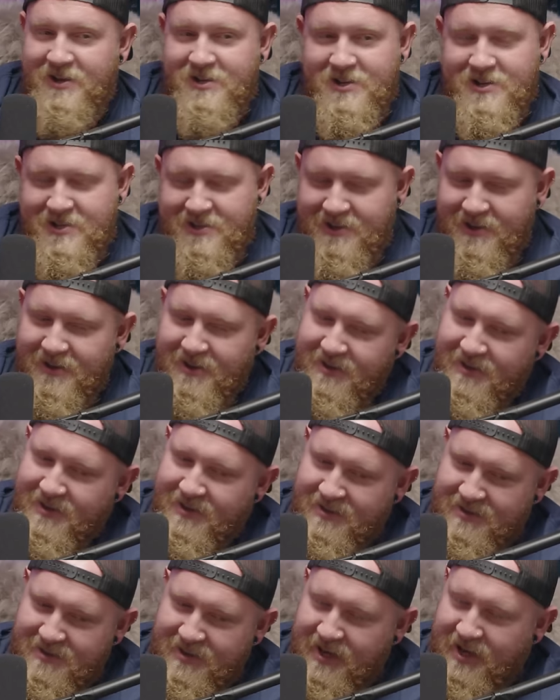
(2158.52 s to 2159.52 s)
can
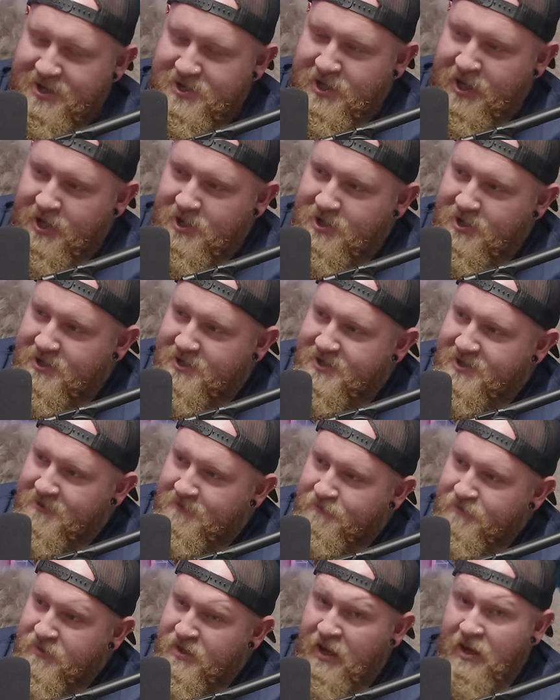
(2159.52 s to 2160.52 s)
teach
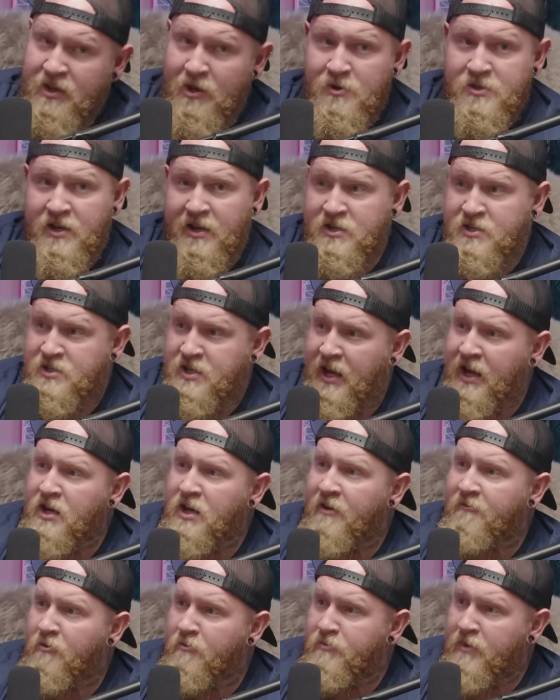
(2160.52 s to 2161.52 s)
us. Yeah, there was like 10
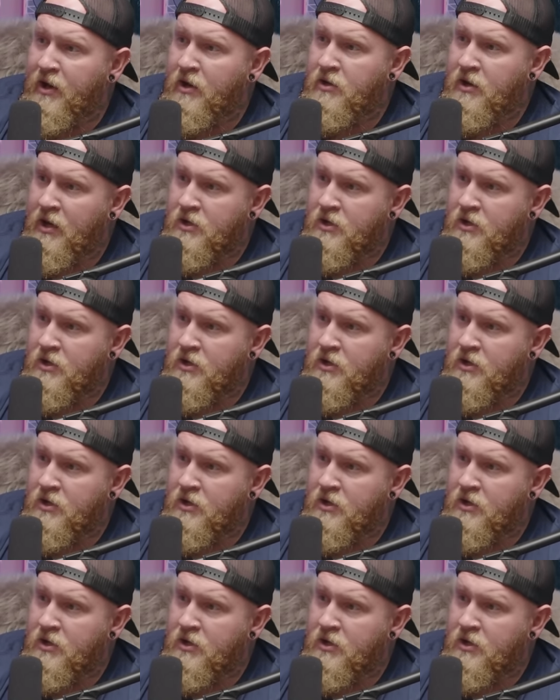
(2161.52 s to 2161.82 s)
of them there